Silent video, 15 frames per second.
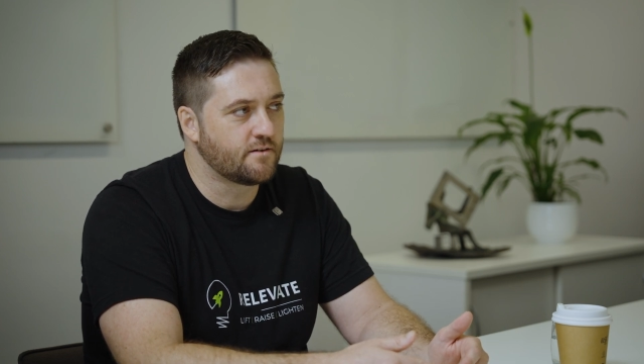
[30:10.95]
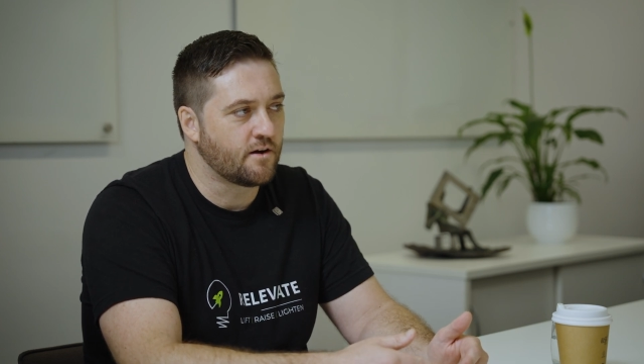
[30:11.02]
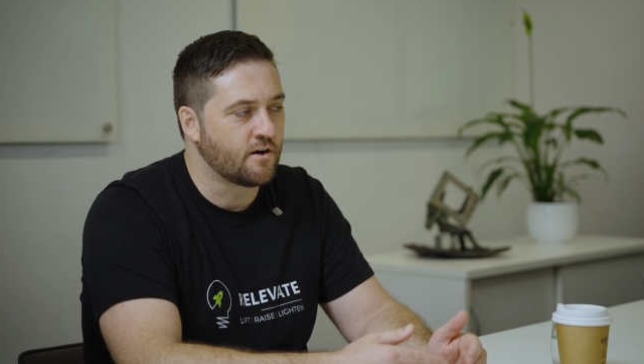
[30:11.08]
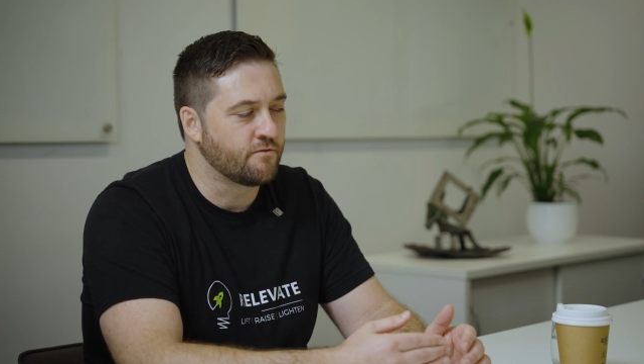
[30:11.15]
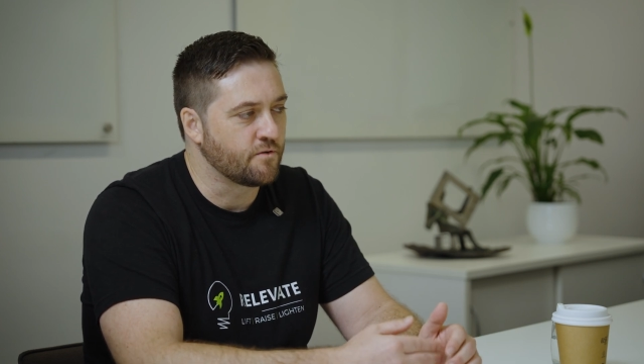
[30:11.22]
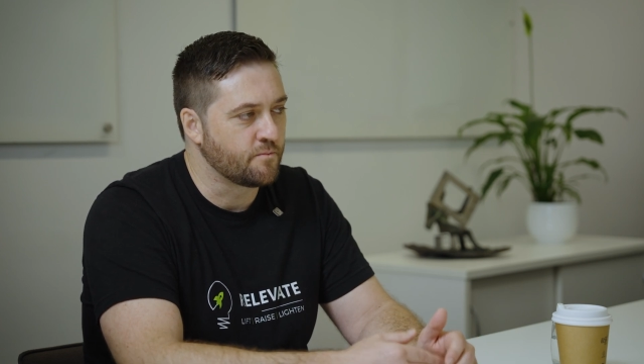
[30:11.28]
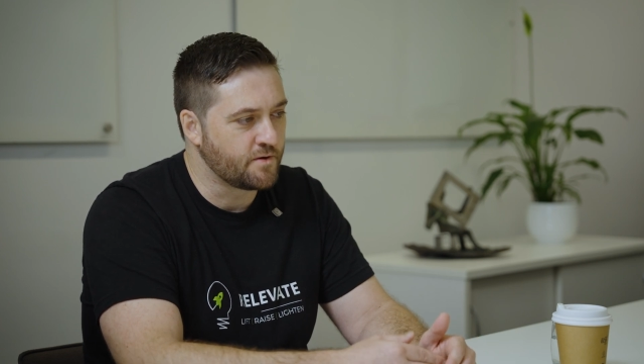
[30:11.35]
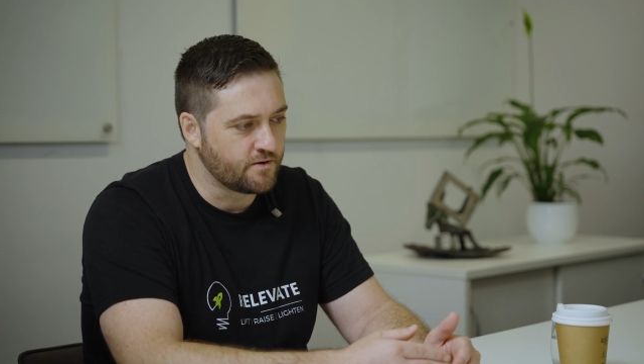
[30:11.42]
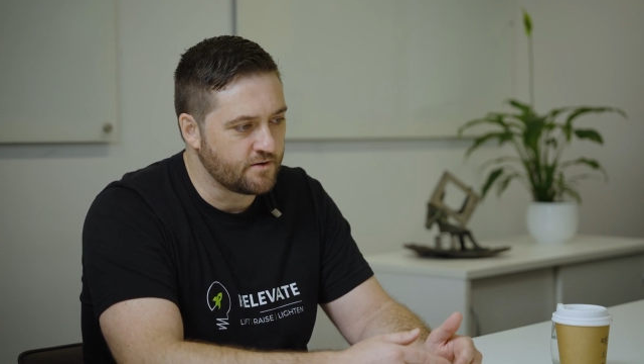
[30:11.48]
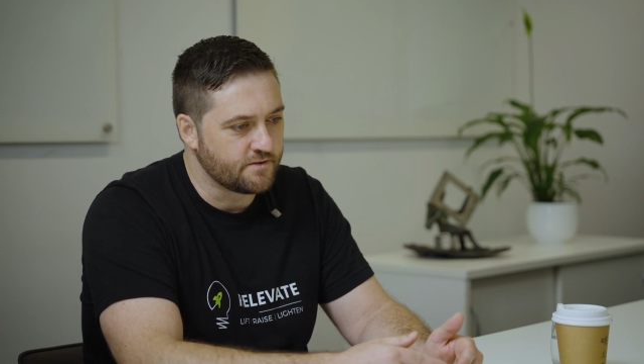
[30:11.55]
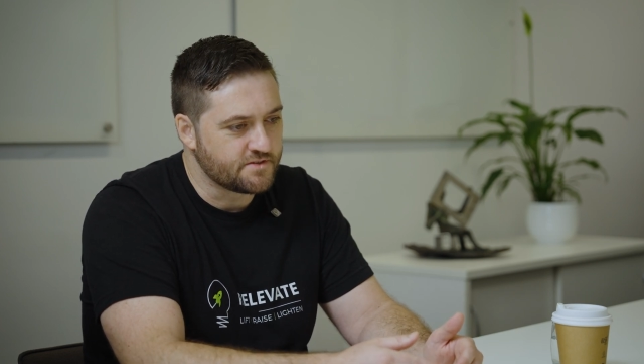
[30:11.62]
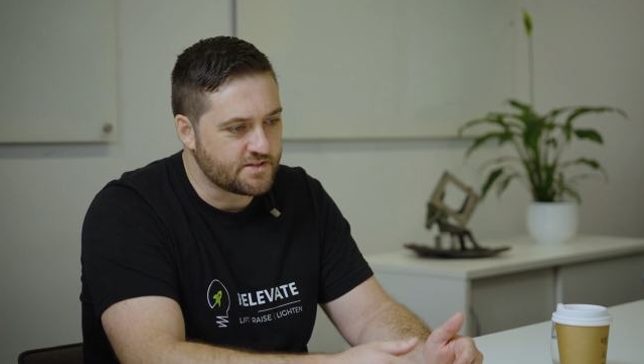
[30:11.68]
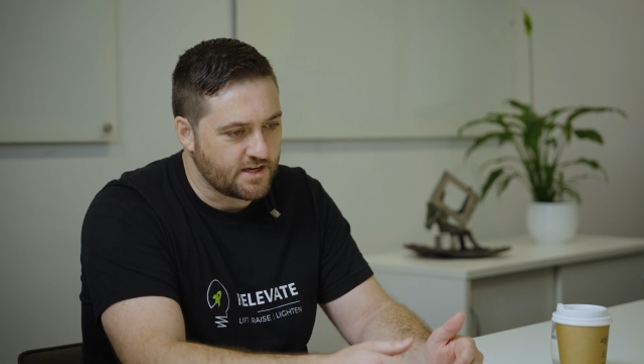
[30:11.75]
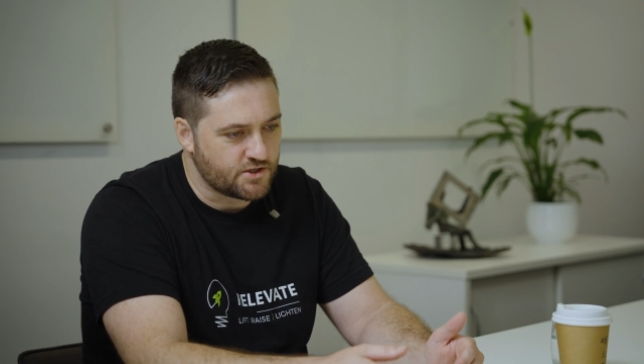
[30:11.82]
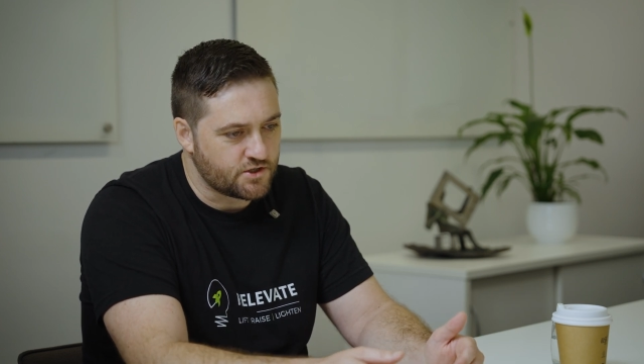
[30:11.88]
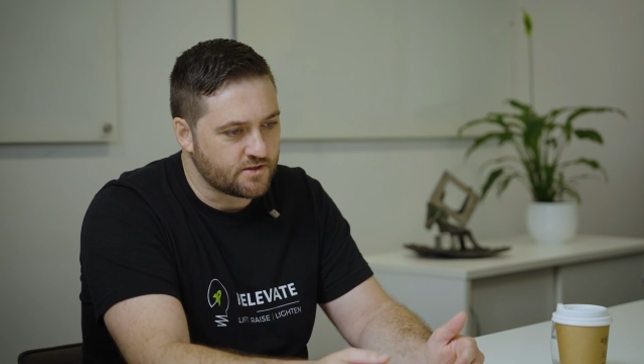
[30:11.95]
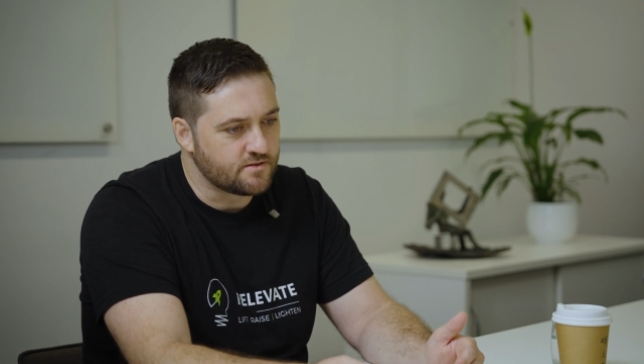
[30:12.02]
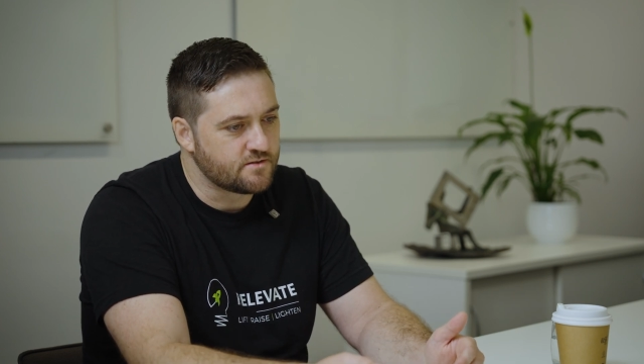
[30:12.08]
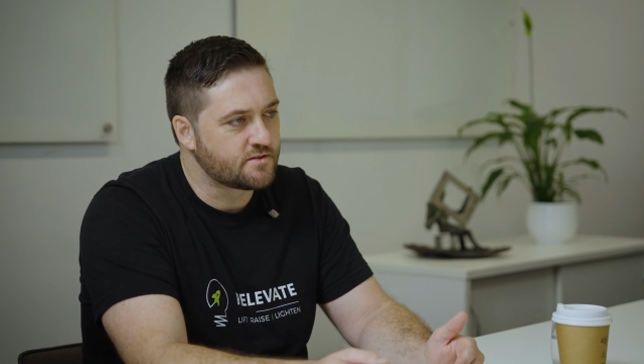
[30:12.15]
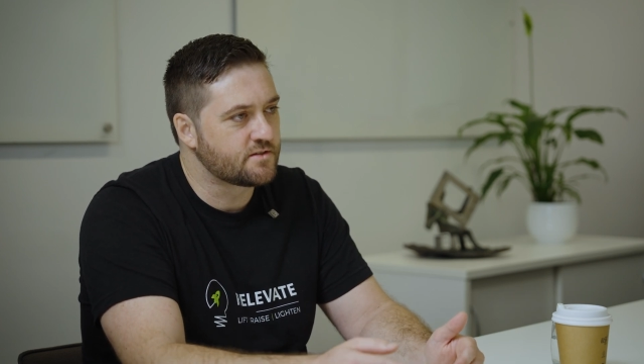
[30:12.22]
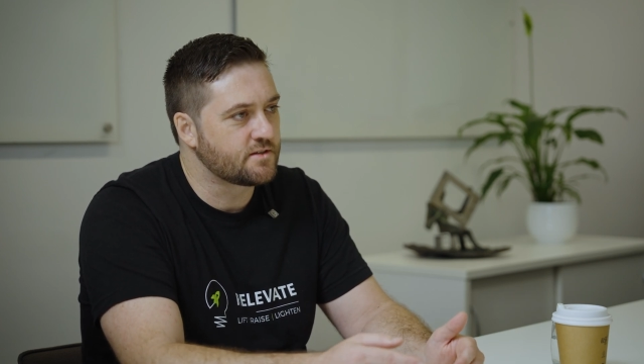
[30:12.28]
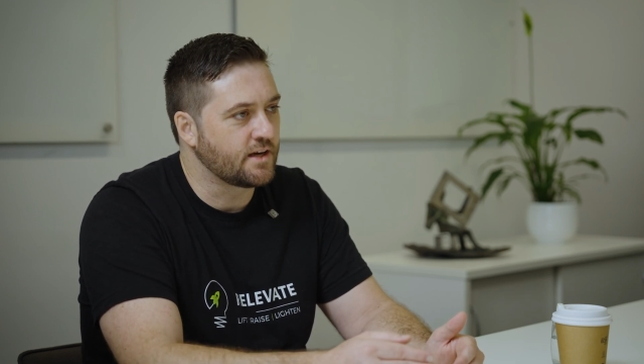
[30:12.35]
over a period of
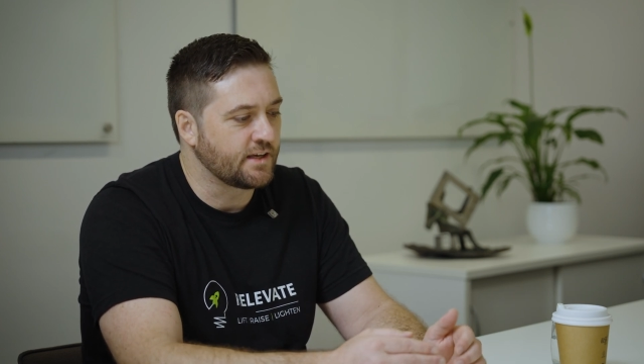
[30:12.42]
sessions